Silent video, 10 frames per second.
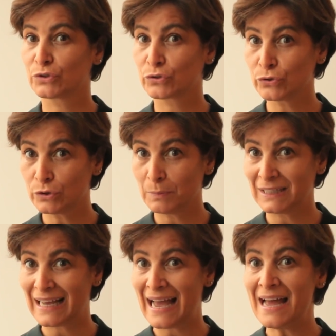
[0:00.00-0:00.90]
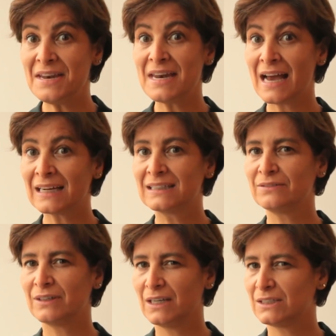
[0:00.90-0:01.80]
recruitment and
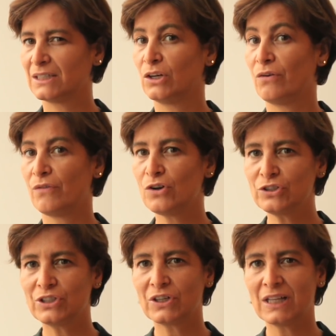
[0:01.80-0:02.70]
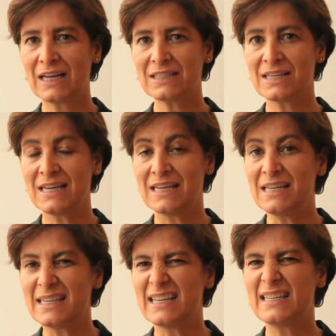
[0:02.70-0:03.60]
activation of osteoclasts
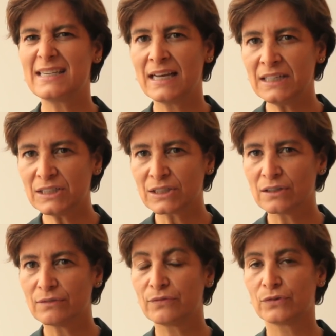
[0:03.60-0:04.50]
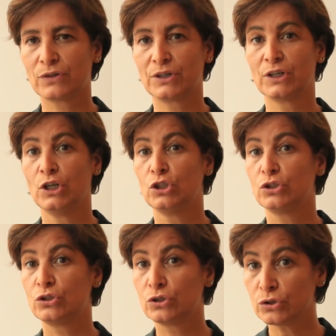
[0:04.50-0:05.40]
is essential for
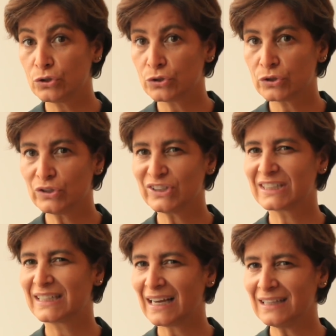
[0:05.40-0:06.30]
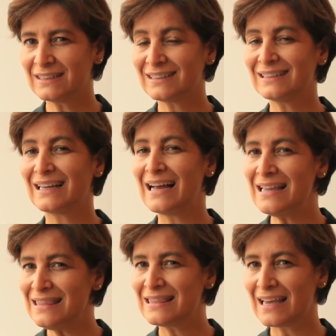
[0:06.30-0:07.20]
sutural, skeletal,
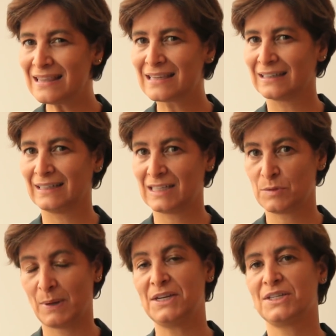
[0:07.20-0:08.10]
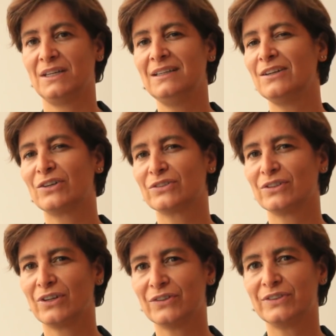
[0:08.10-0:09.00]
and dental expansion in
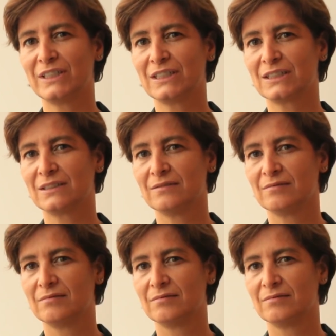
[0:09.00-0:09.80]
orthodontics.